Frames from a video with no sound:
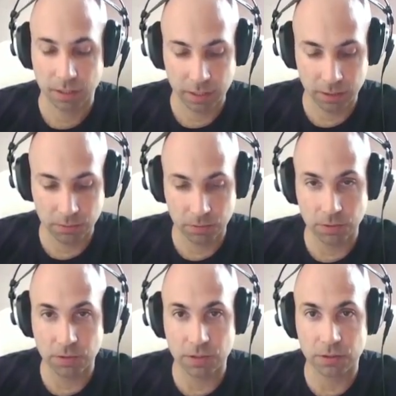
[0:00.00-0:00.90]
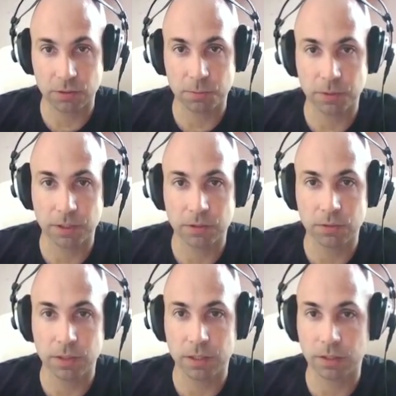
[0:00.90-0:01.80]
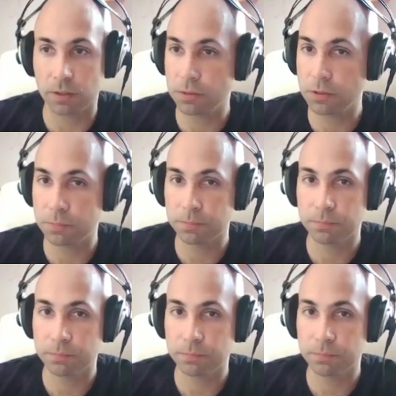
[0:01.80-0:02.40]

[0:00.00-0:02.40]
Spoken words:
equals 0.2 kilos.